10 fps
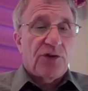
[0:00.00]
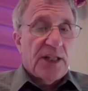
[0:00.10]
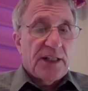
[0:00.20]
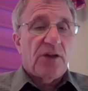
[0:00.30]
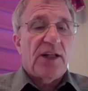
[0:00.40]

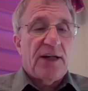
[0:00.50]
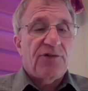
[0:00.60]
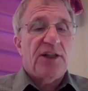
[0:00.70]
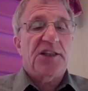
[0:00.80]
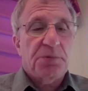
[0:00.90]
Because then they'll
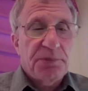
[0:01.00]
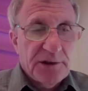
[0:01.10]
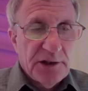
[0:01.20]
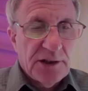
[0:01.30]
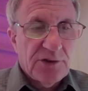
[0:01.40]
have the
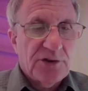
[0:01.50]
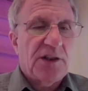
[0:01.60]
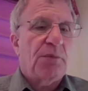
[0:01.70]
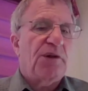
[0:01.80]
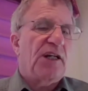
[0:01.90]
experience,
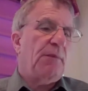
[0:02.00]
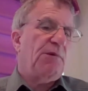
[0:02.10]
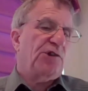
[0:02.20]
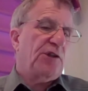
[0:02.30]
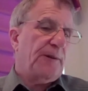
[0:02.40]
and they'll be
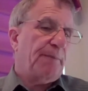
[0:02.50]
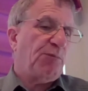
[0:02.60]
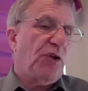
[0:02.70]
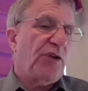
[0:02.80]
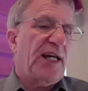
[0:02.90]
able
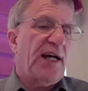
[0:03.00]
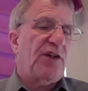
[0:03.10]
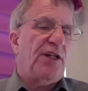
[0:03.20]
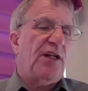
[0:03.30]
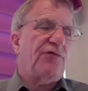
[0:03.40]
to, they
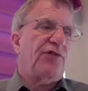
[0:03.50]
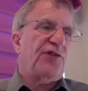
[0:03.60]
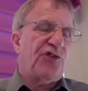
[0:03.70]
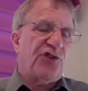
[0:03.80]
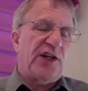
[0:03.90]
have enough
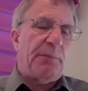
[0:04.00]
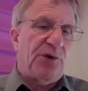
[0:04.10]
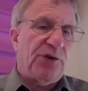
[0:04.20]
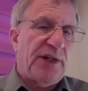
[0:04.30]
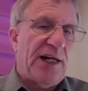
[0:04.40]
of a
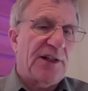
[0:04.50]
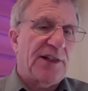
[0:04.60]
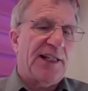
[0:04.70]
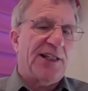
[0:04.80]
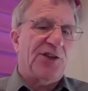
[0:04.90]
sample now
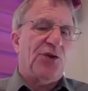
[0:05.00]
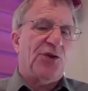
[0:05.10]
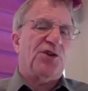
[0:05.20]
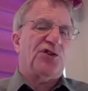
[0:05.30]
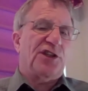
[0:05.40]
that they can
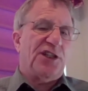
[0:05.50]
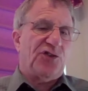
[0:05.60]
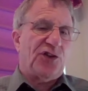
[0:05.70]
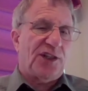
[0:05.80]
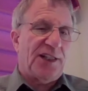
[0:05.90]
do it
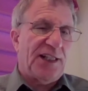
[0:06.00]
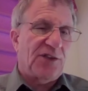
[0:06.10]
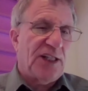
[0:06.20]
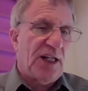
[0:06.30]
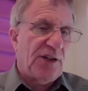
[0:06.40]
statistically, and
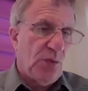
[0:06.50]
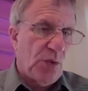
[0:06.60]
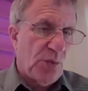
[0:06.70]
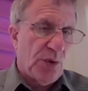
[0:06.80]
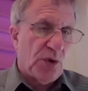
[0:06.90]
they'll tell you
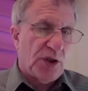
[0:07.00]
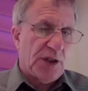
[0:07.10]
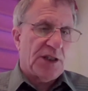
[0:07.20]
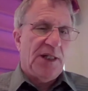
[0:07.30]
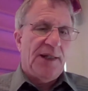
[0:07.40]
what will
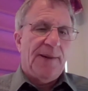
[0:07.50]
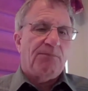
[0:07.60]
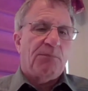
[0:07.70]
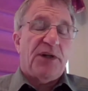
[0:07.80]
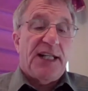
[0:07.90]
work.
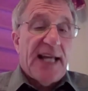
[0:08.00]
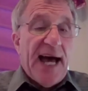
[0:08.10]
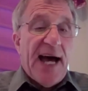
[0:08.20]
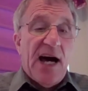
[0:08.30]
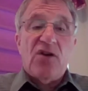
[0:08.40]
But
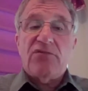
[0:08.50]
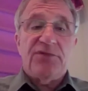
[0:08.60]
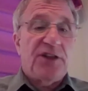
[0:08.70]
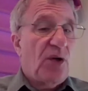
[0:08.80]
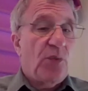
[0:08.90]

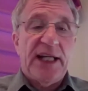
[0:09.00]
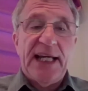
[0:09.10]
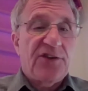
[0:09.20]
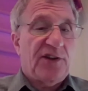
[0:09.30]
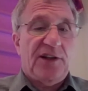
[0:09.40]
now, we're
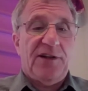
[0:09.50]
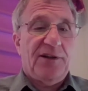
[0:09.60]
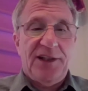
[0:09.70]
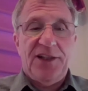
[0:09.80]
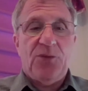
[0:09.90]
guessing.
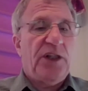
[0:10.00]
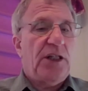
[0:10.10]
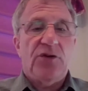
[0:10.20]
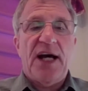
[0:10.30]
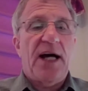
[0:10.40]

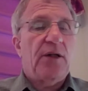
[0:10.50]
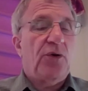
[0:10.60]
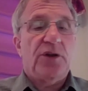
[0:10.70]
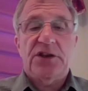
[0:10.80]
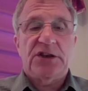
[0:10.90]
We don't know how
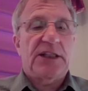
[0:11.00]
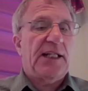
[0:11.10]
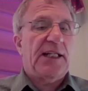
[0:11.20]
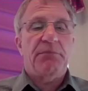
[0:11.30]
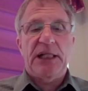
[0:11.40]
long to
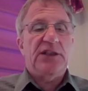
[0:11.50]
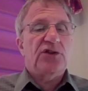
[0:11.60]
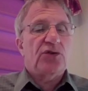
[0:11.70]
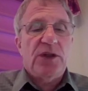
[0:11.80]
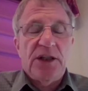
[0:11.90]
stay in
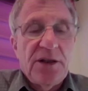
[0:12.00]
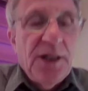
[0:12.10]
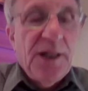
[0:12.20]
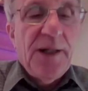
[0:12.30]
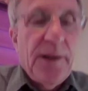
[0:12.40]
place. We
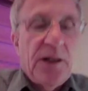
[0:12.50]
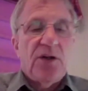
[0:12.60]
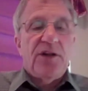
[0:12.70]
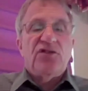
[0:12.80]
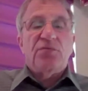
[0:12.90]
don't.
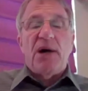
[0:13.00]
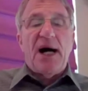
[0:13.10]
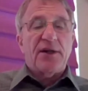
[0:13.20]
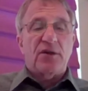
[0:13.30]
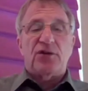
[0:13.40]
These
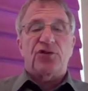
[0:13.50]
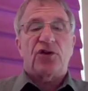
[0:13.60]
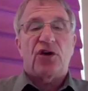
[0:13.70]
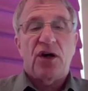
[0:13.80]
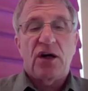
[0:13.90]

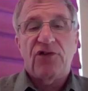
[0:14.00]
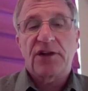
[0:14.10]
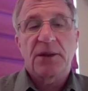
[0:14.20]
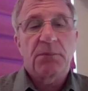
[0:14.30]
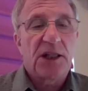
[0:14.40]
models are
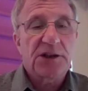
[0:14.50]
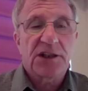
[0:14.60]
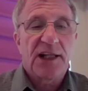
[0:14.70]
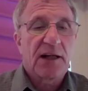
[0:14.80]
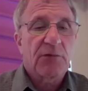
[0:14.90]
very
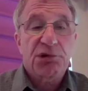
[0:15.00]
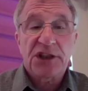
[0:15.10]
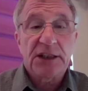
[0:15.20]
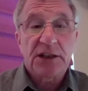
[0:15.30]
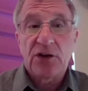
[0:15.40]
much like
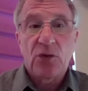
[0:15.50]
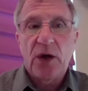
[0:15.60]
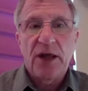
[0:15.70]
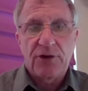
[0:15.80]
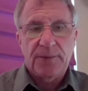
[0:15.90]
predicting the
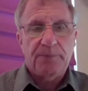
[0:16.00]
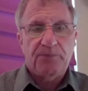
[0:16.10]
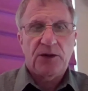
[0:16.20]
weather.